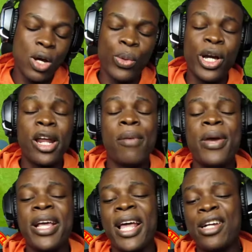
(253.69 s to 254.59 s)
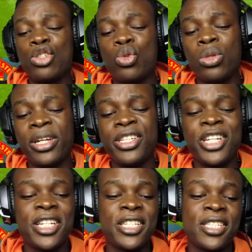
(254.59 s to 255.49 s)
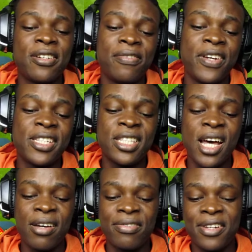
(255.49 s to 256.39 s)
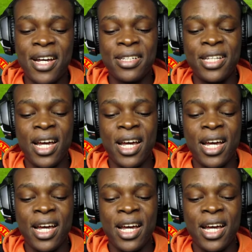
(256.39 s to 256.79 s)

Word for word: We're gonna make like two, three changes to the first half, and